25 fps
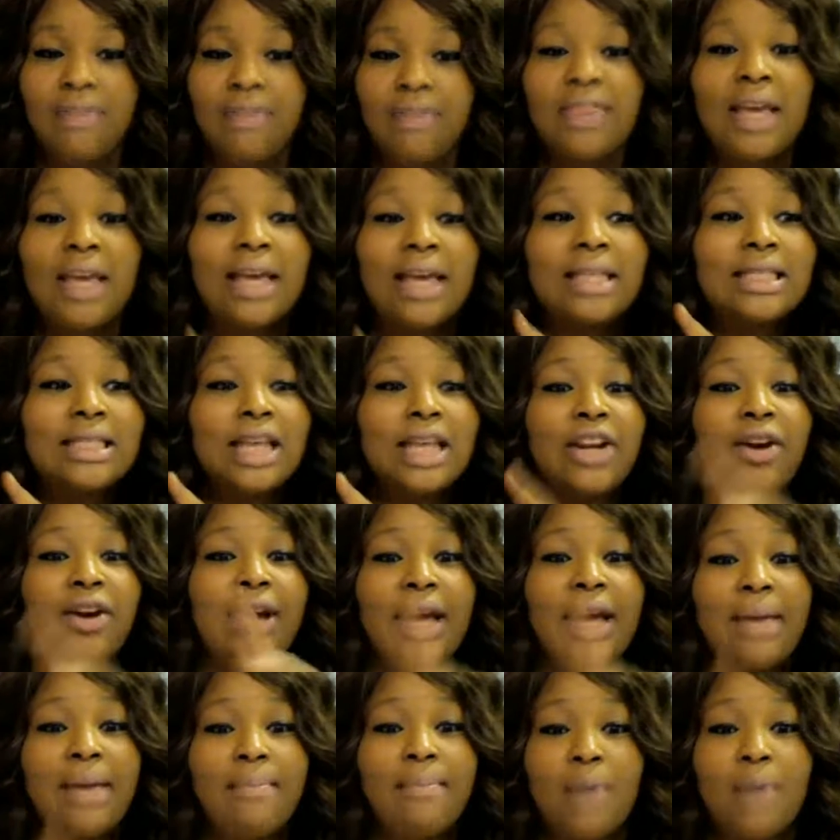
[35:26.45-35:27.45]
Things that are
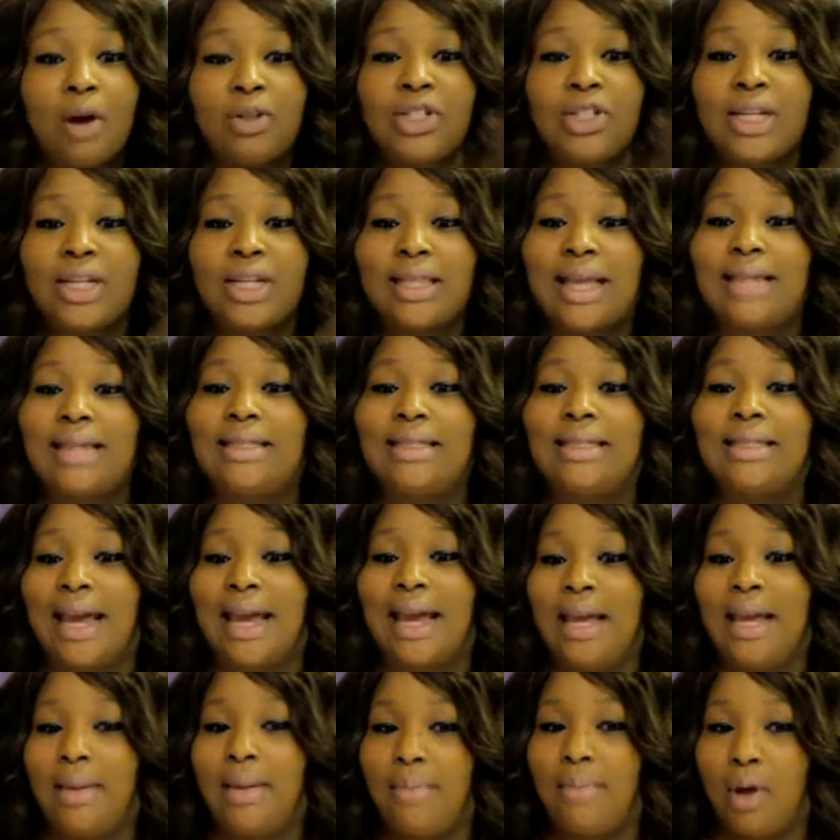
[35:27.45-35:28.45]
in motion, they
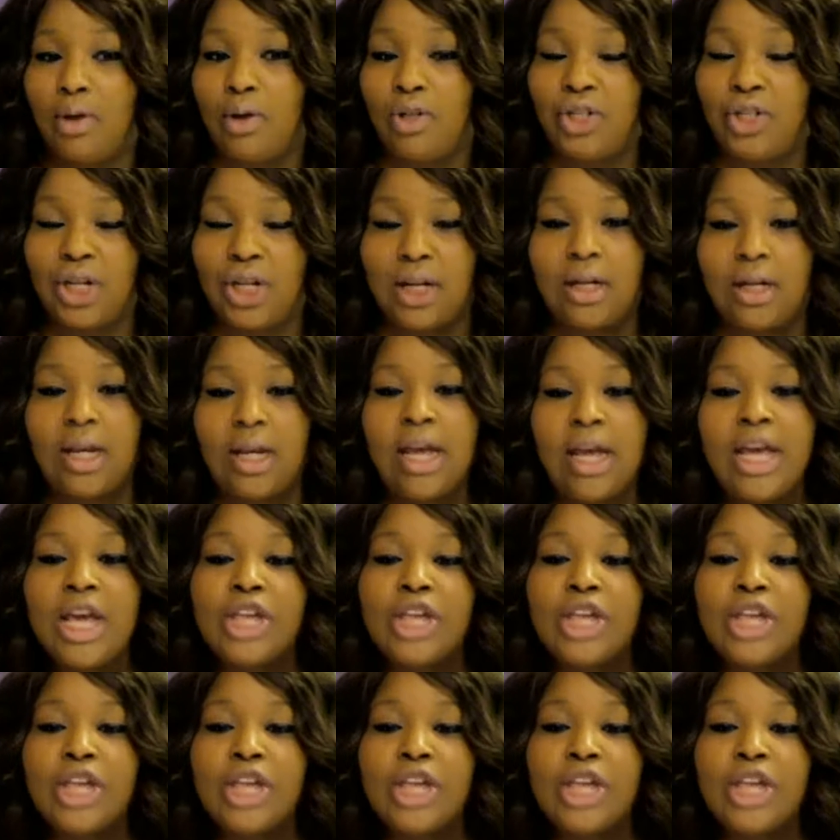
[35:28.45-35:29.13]
stay in motion.